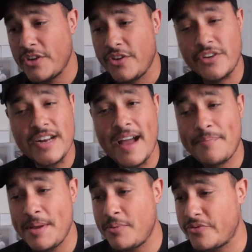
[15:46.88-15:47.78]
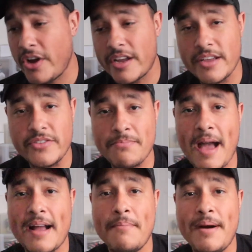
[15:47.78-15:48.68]
You're gonna have people talking
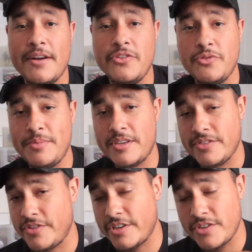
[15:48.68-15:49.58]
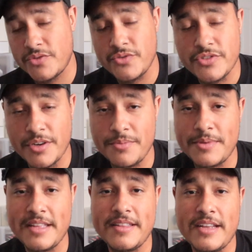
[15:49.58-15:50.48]
smack about you because you're gonna do something
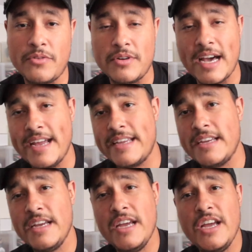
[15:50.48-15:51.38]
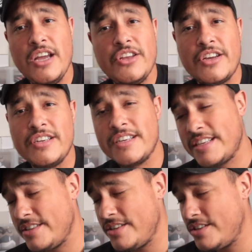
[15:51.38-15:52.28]
that they don't like. You're gonna,
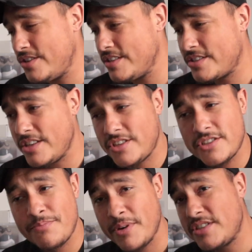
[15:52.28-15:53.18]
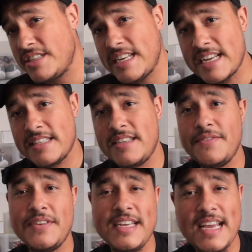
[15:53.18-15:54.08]
you know, there's a bunch of
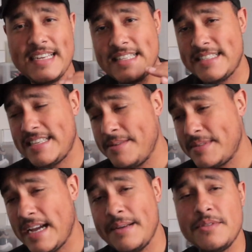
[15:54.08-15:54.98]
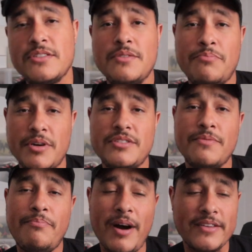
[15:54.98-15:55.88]
negativity, and at the same time there's a bunch
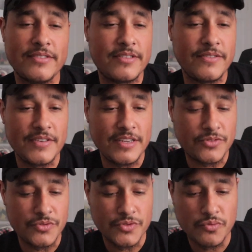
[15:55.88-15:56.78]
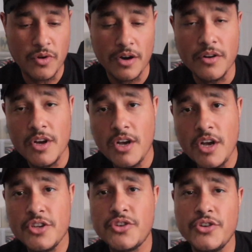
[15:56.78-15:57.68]
of positivity too as well.
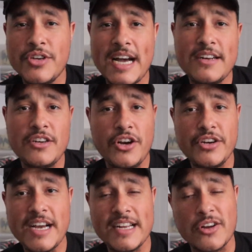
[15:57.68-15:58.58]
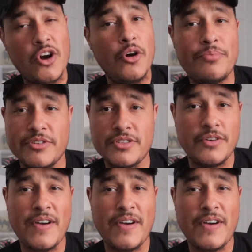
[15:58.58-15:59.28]
So you got to learn how to cope yourself.